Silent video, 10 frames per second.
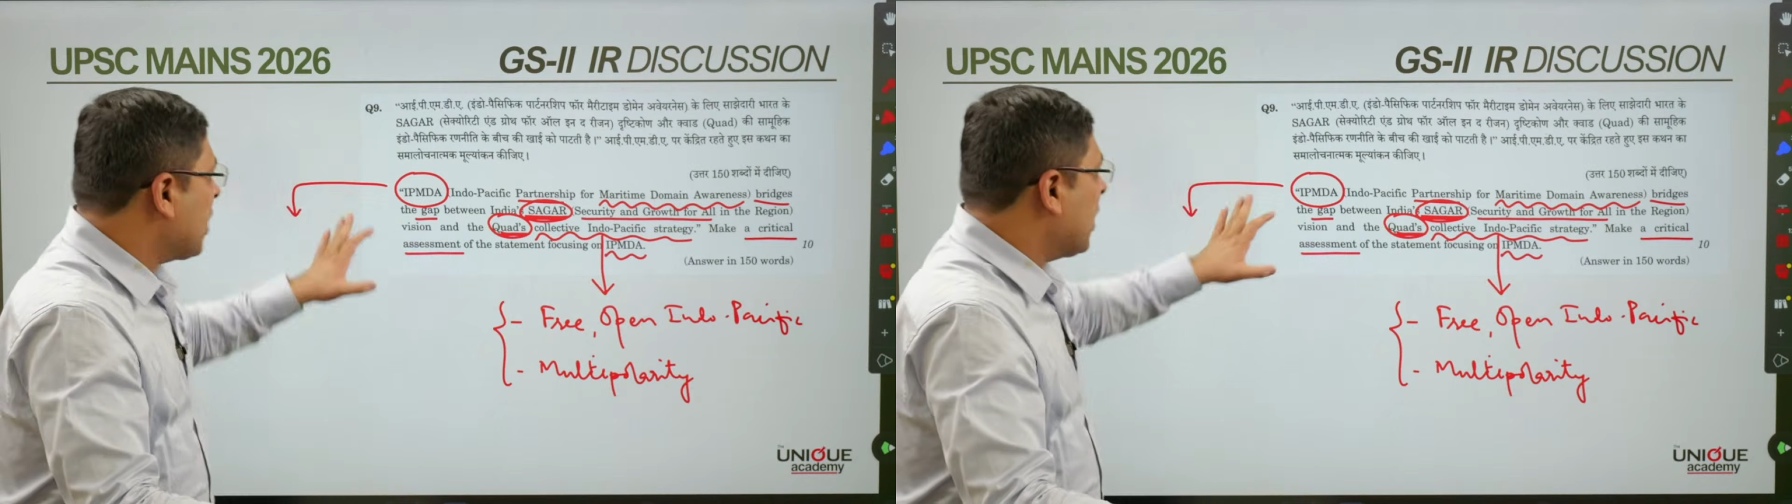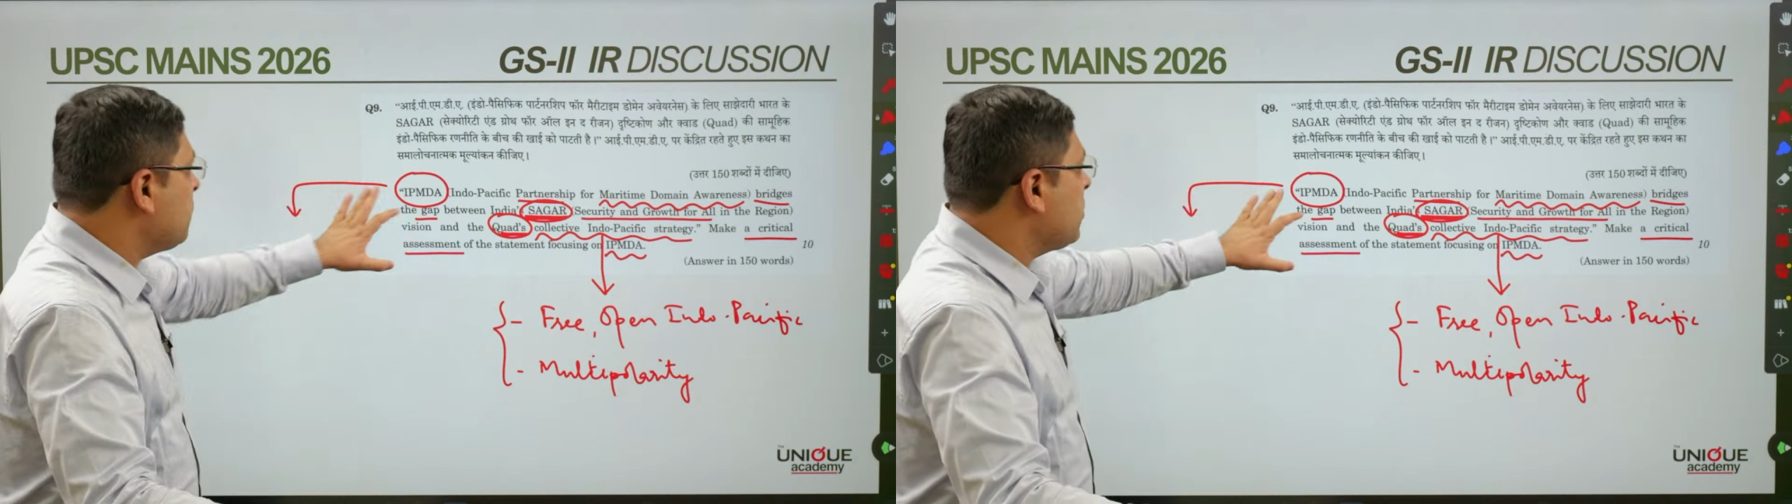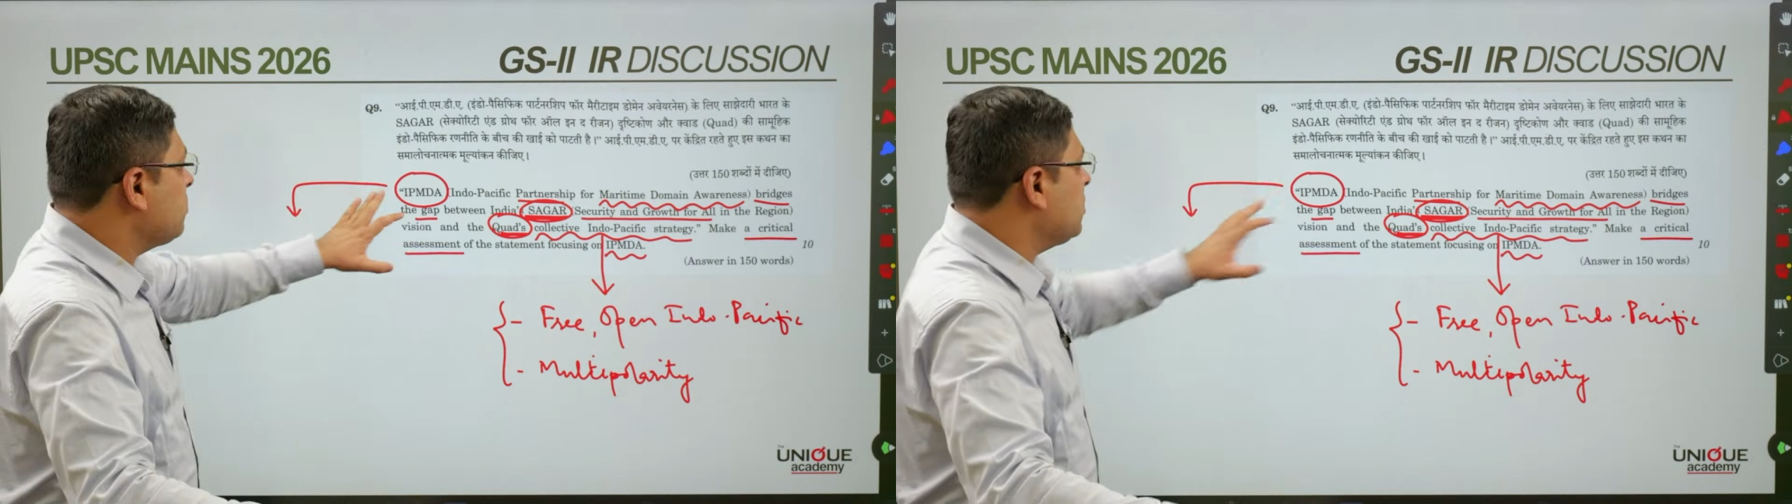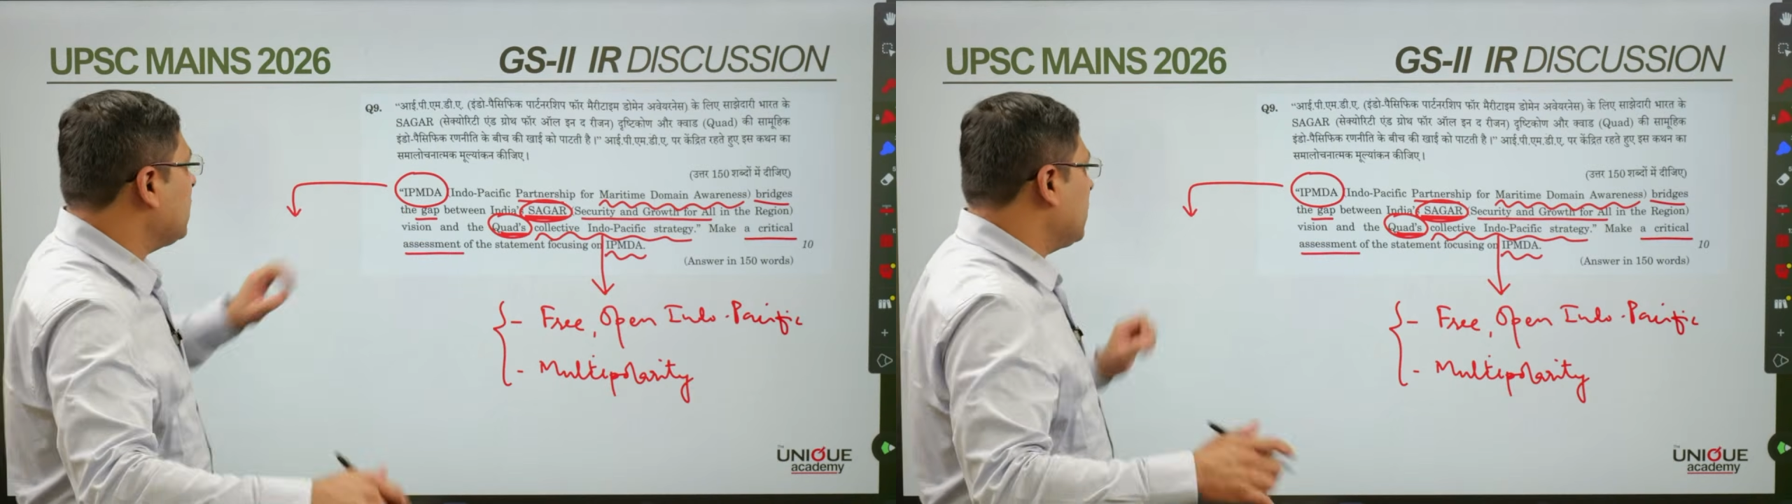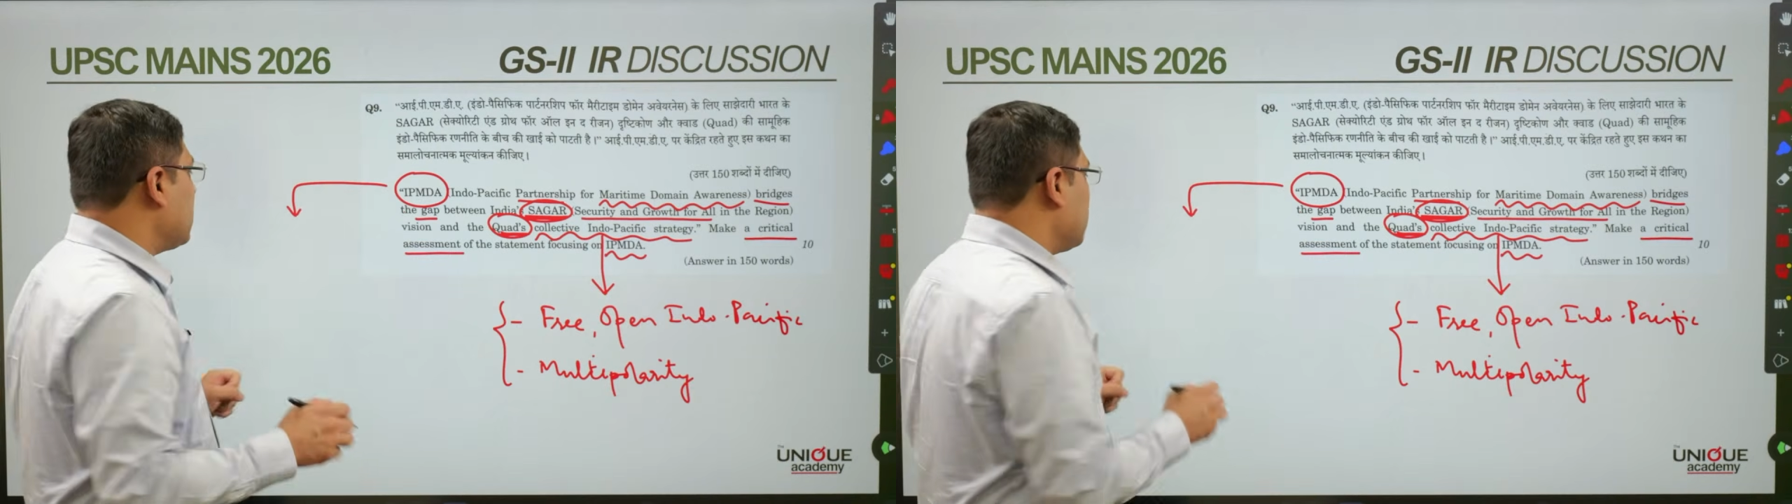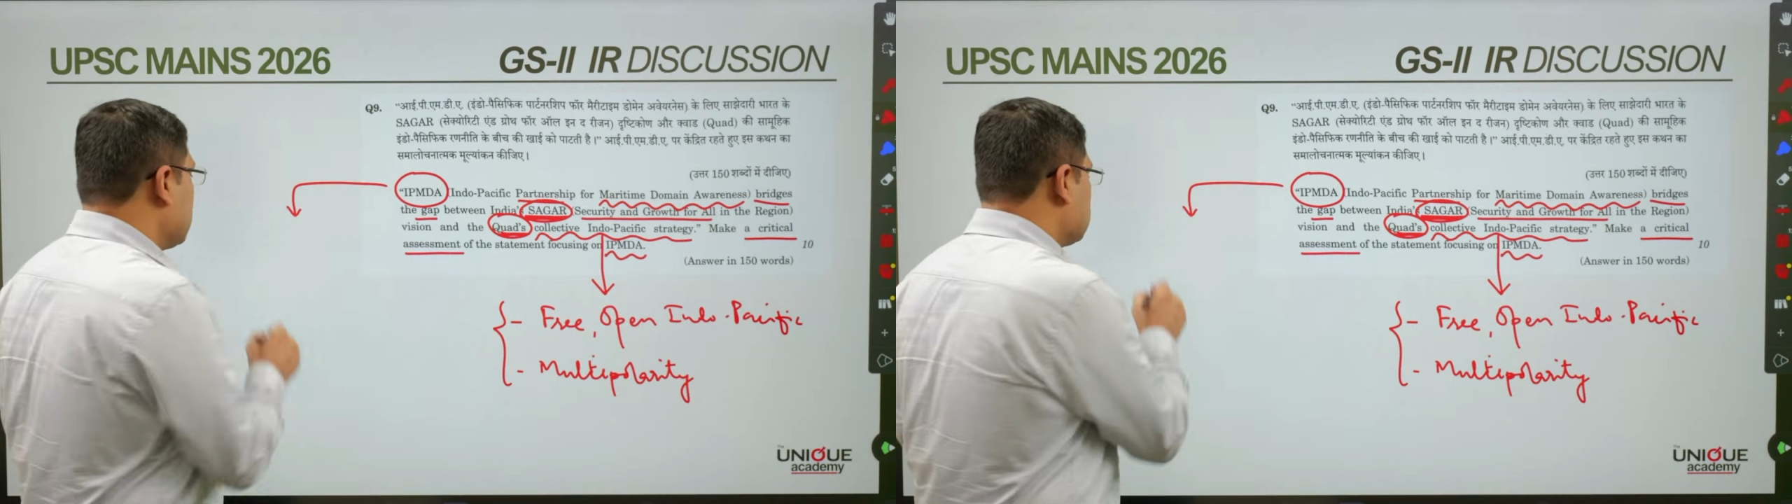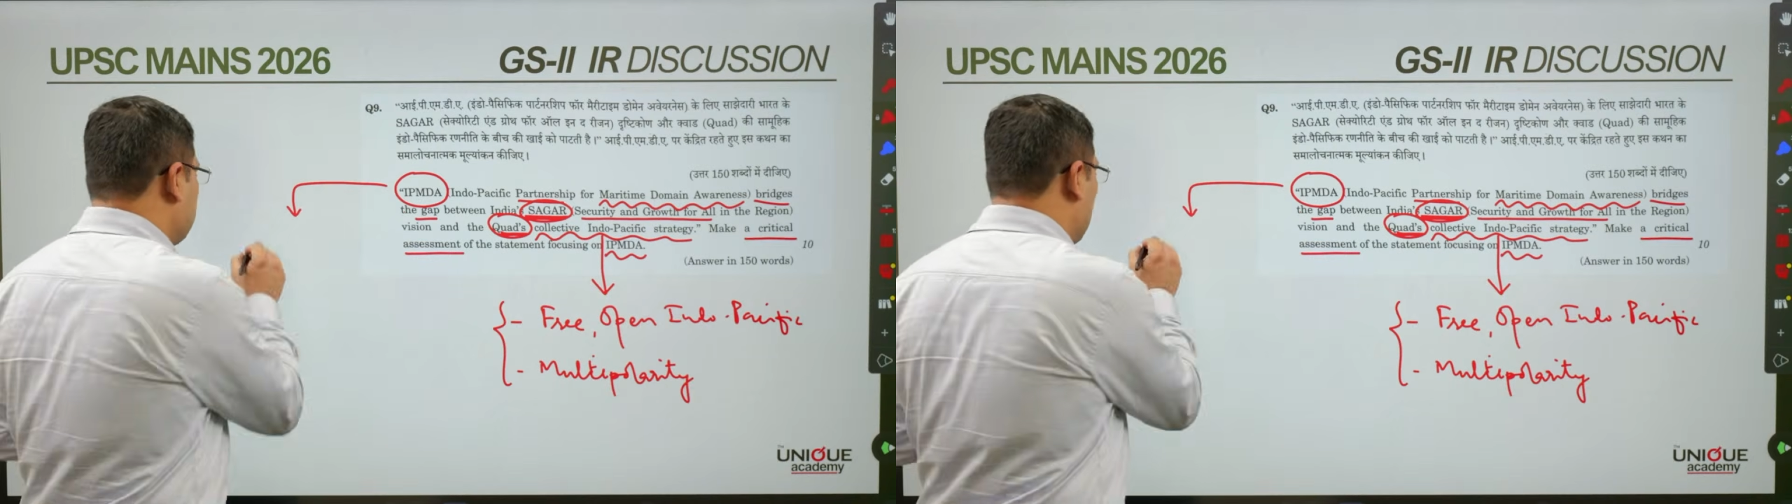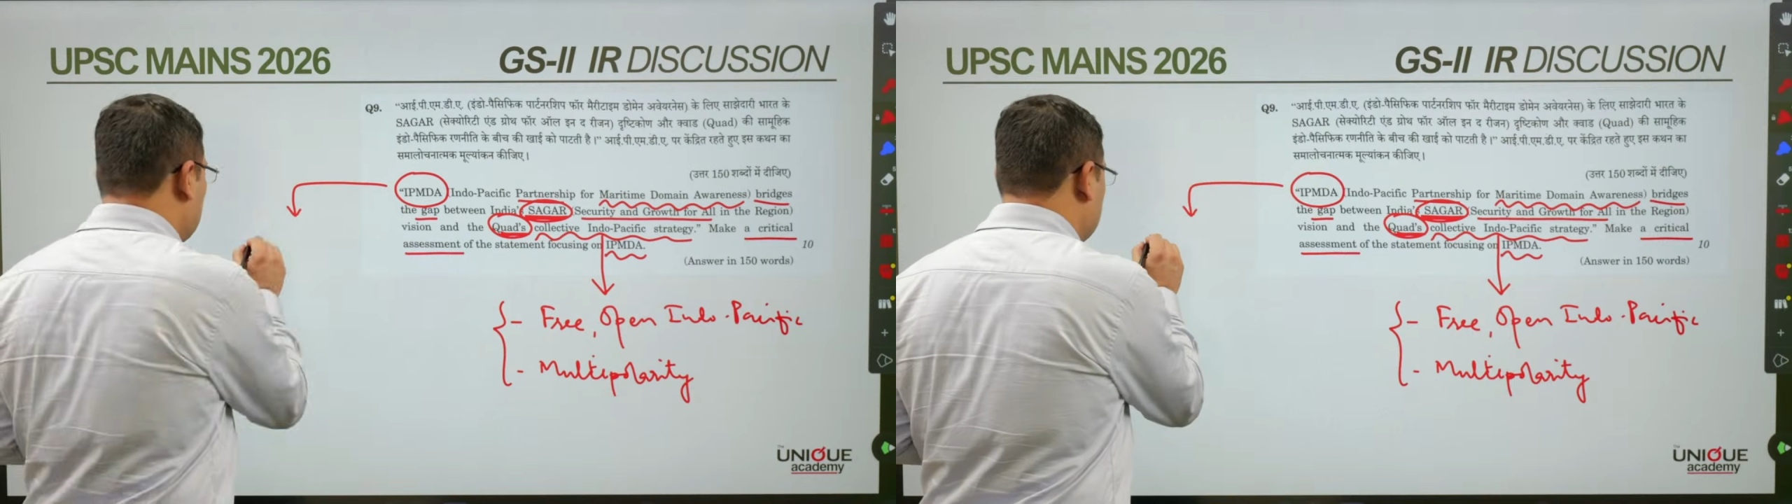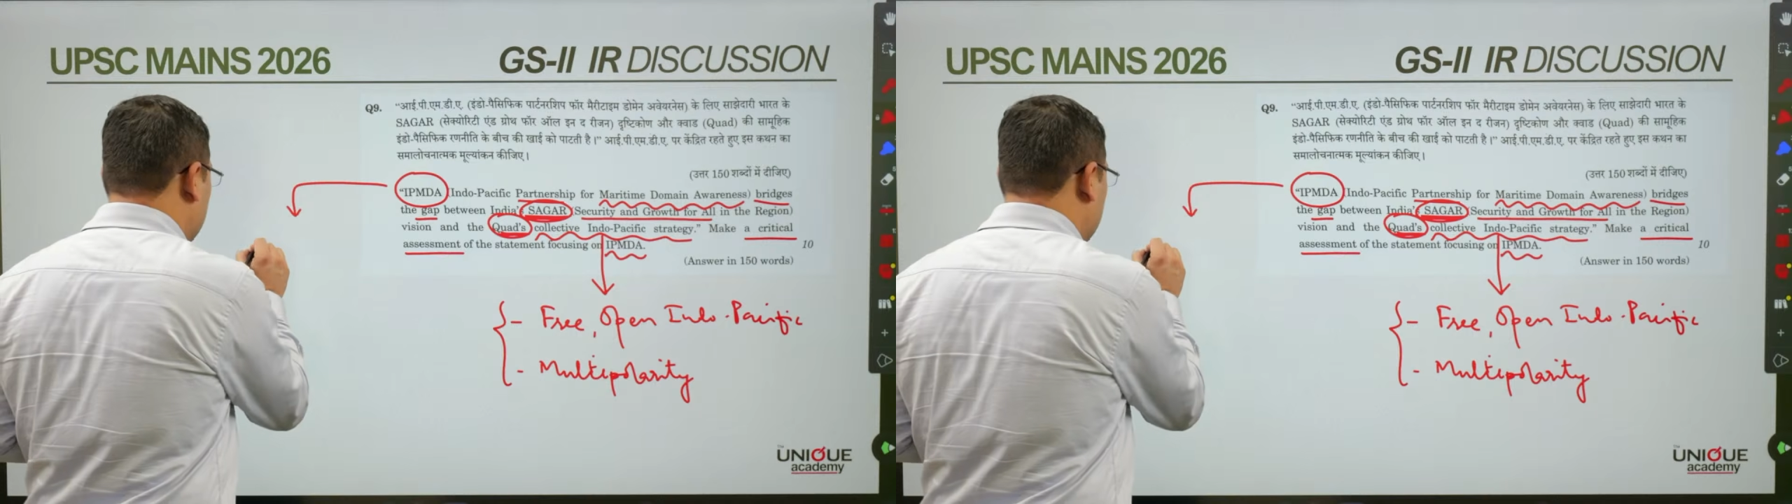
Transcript: IPMDA is about